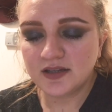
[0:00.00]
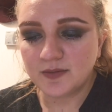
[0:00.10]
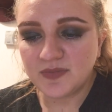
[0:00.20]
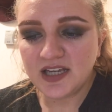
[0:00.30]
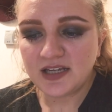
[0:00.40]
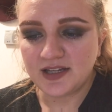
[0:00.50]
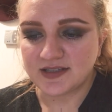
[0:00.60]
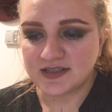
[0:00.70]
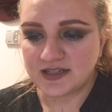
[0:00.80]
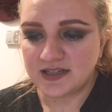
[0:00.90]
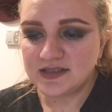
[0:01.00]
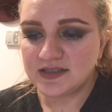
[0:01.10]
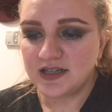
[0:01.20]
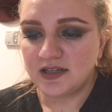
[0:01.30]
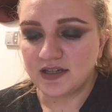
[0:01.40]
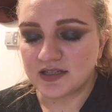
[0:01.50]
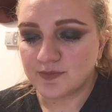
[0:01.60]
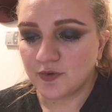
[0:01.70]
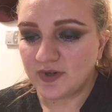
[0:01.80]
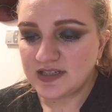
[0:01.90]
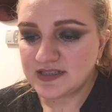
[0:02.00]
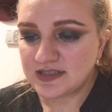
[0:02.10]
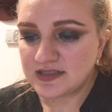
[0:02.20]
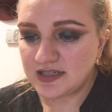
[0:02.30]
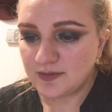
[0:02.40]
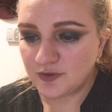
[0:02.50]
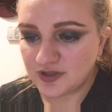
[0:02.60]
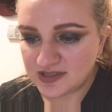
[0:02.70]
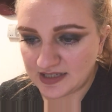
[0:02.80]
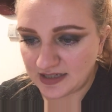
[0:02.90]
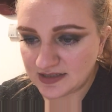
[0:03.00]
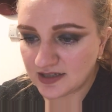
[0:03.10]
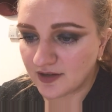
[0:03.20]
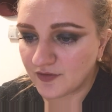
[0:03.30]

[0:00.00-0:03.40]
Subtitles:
The mean incidence is 0.16%